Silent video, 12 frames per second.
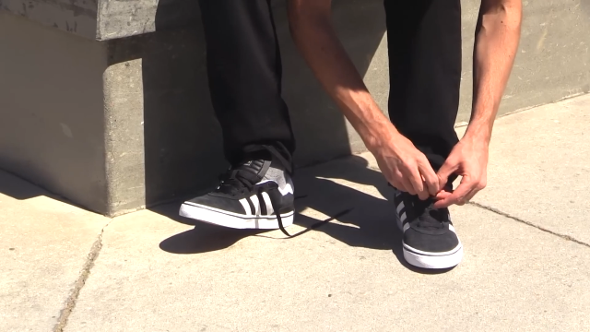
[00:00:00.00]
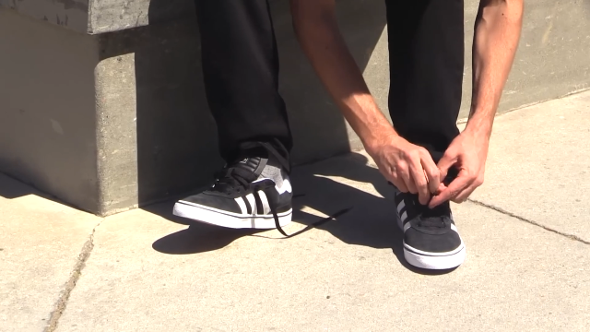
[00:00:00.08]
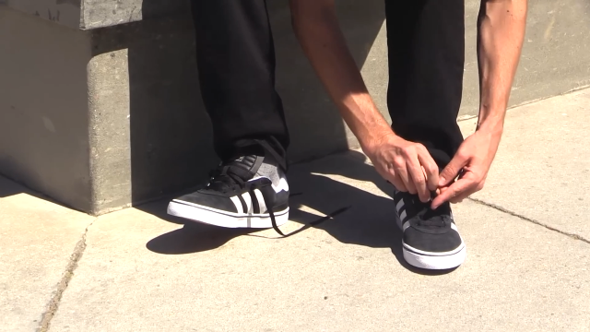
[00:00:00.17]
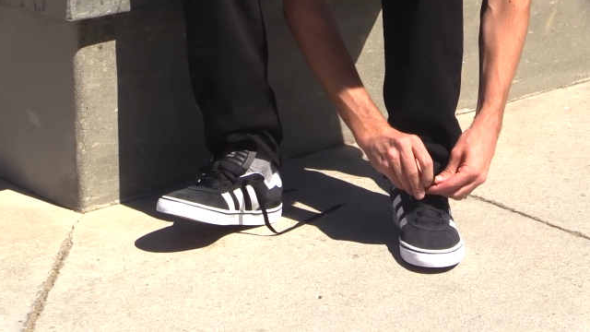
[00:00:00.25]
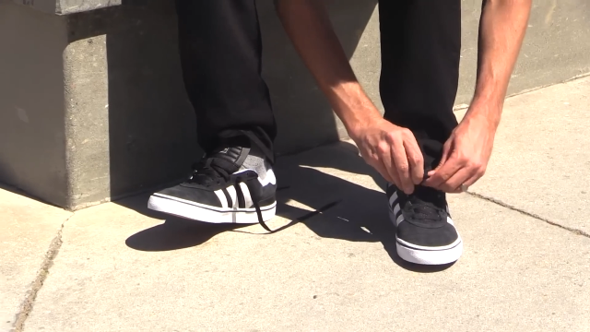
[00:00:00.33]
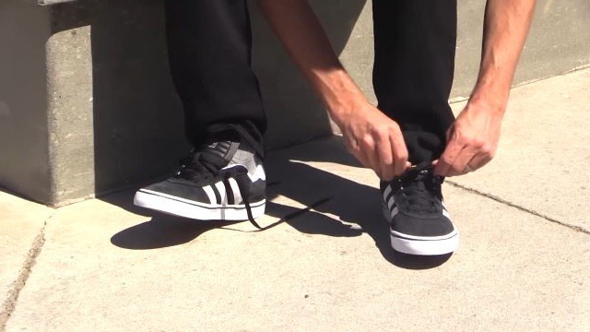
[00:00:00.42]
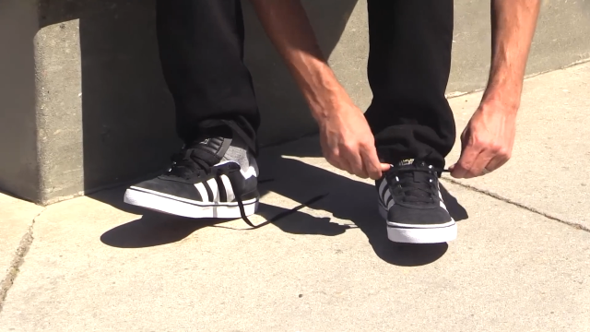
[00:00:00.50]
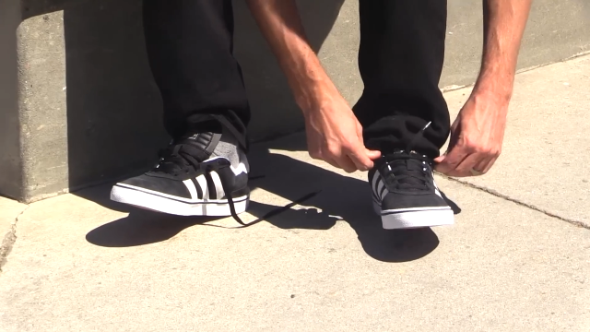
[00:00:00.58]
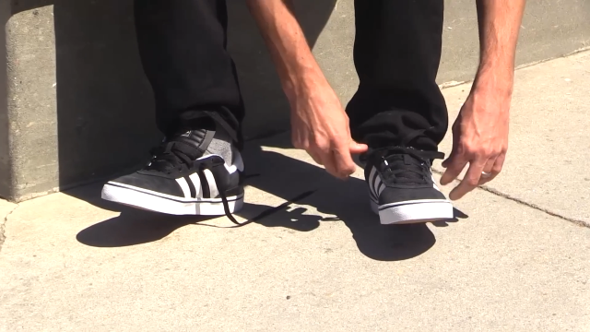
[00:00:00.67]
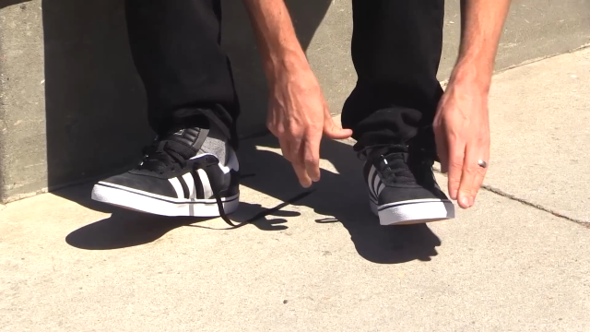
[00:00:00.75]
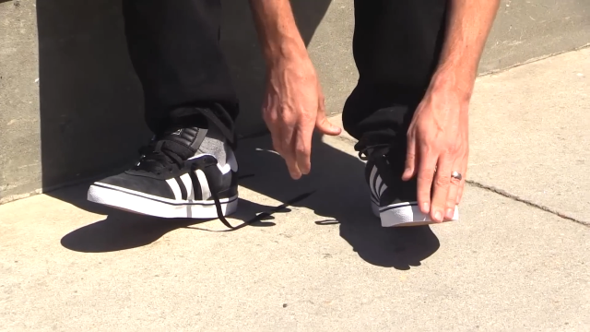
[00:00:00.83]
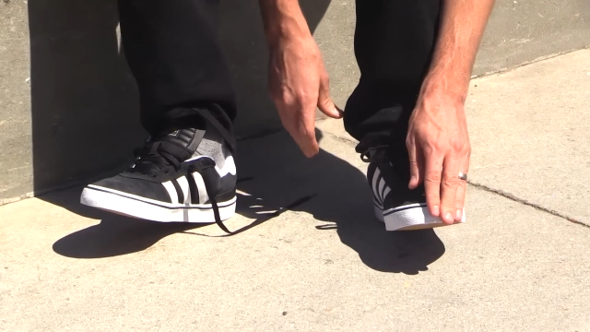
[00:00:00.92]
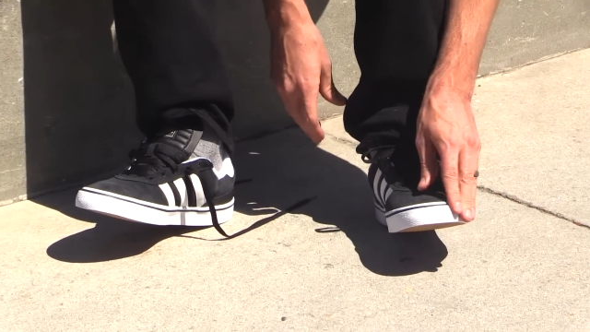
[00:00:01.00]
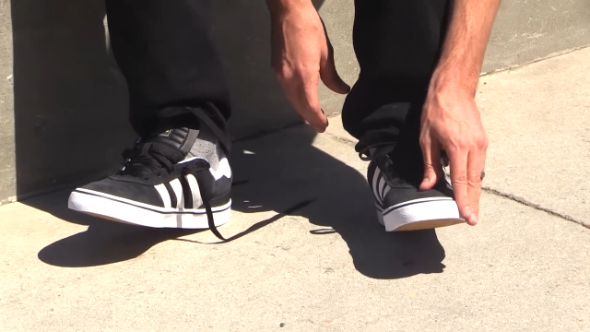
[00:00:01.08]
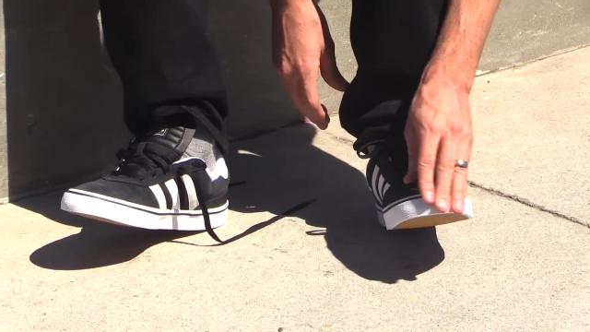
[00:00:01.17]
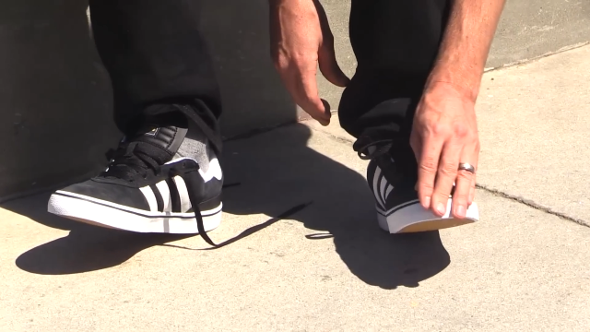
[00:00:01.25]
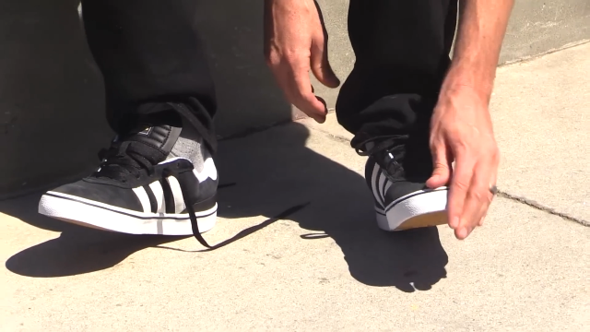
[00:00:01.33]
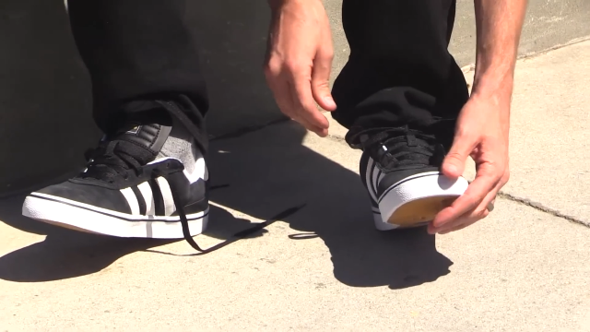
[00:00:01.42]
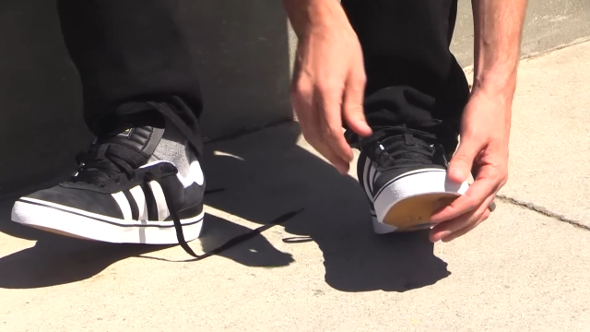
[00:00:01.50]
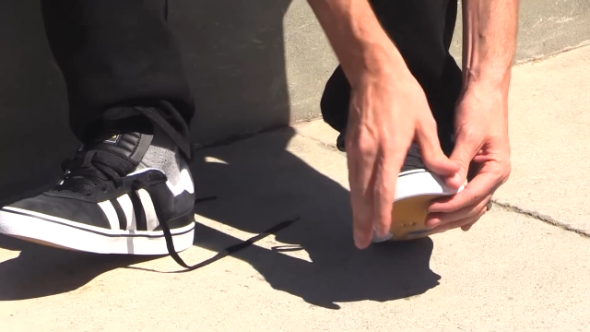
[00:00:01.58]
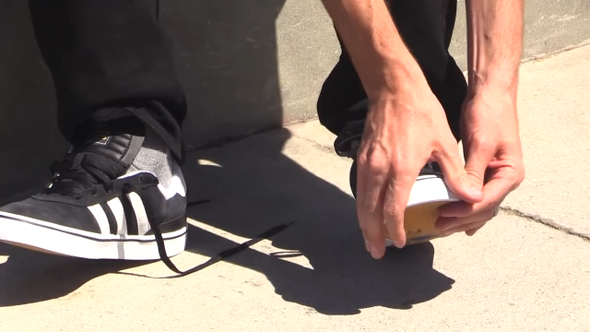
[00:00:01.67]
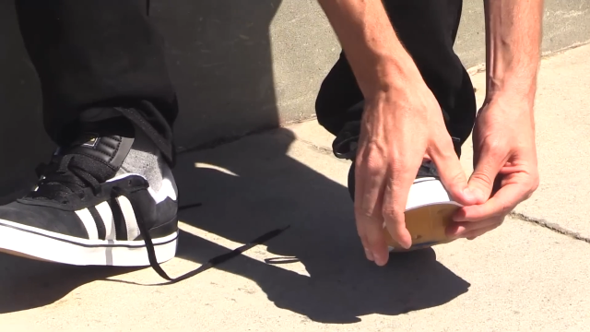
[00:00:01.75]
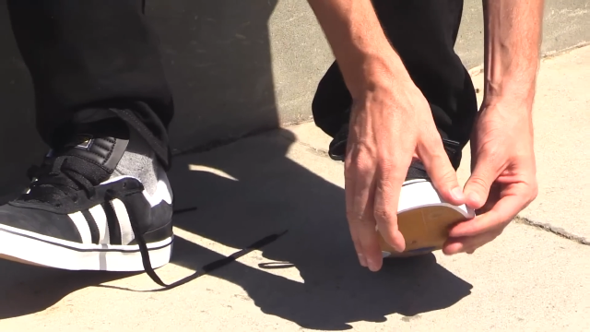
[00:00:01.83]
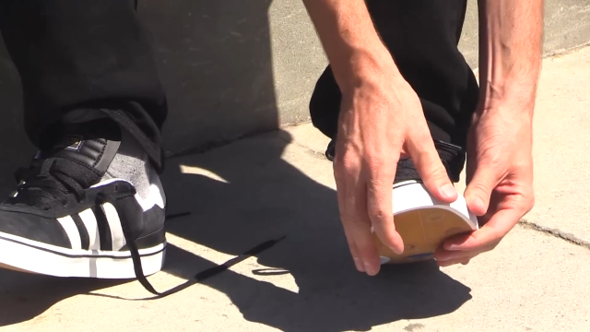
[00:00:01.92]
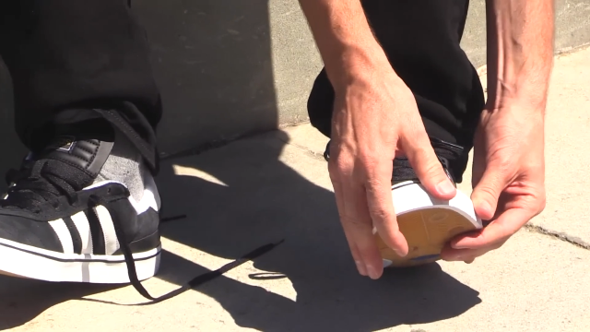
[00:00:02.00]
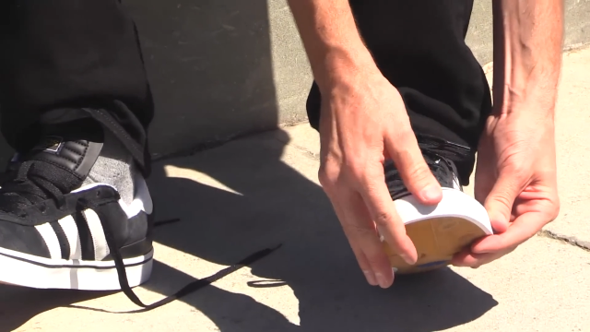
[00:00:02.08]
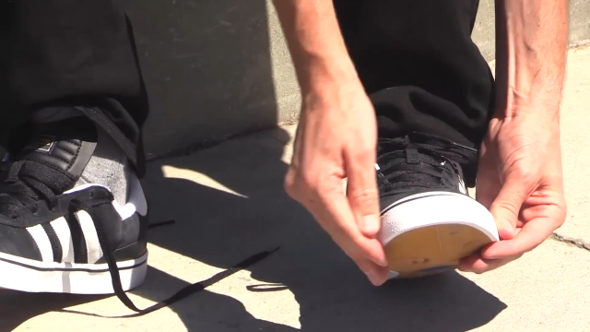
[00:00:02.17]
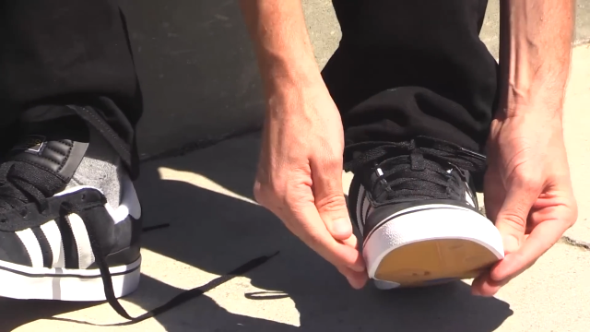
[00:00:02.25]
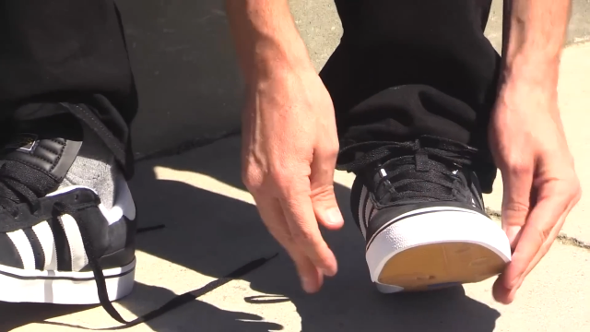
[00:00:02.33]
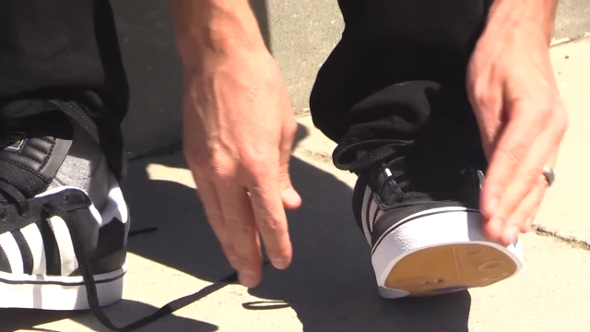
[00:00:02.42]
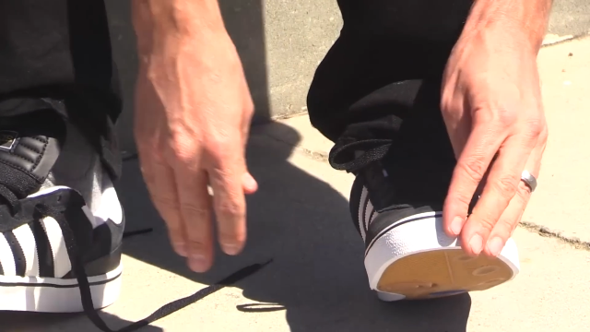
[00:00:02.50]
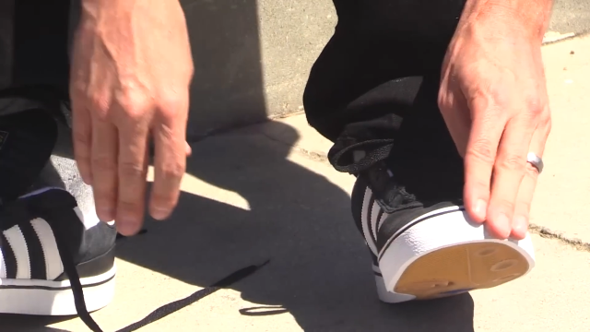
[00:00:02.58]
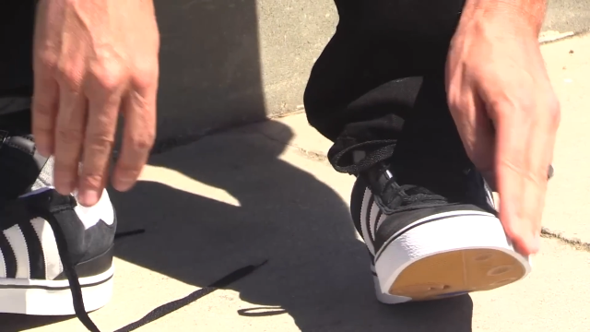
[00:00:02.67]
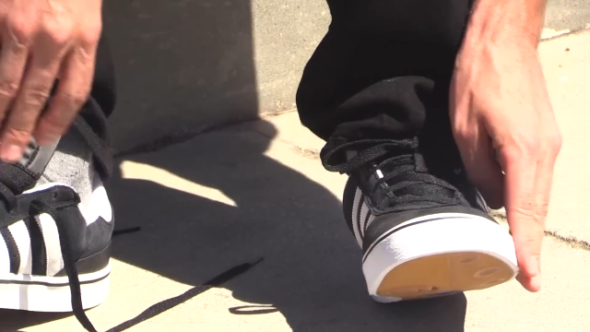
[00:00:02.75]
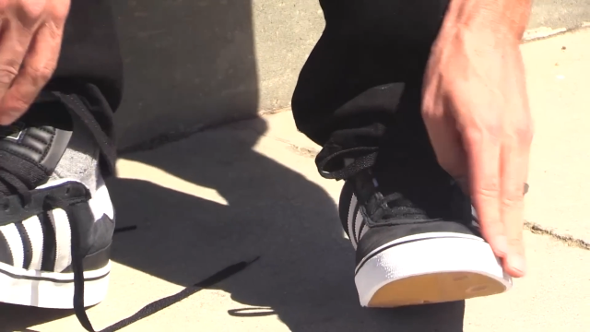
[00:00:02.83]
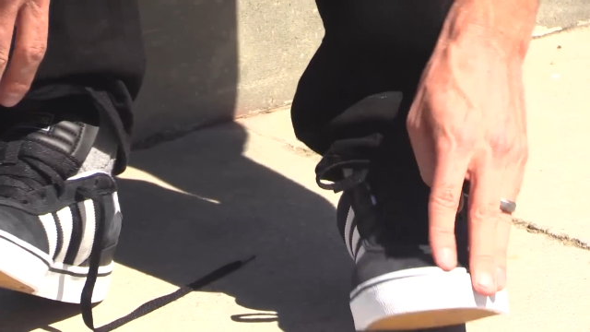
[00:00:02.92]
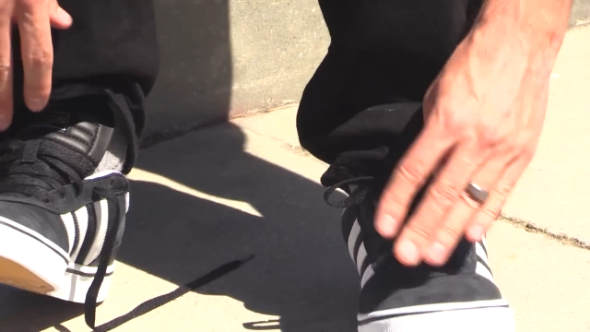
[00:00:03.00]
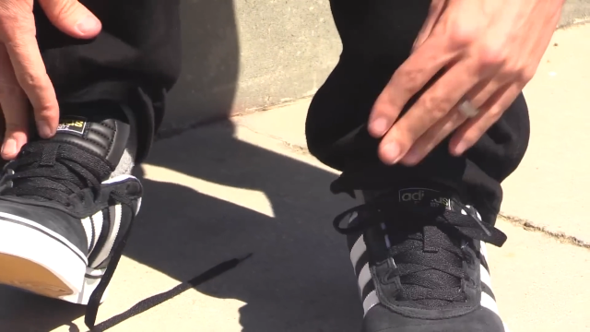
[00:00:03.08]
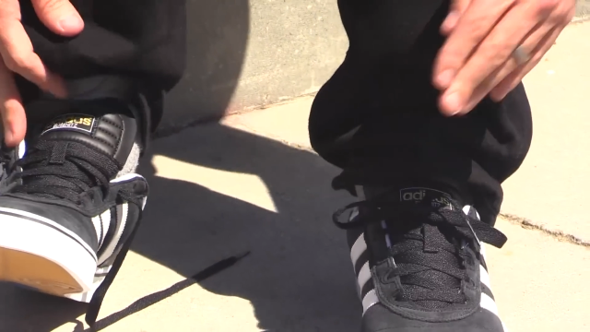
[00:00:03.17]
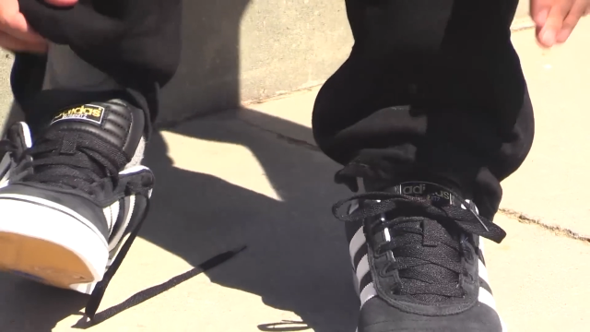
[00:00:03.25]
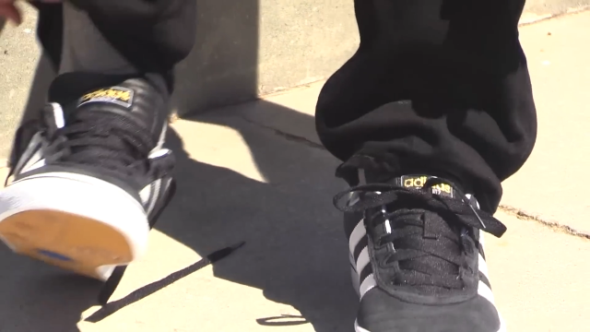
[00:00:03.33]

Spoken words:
(no speaker visible)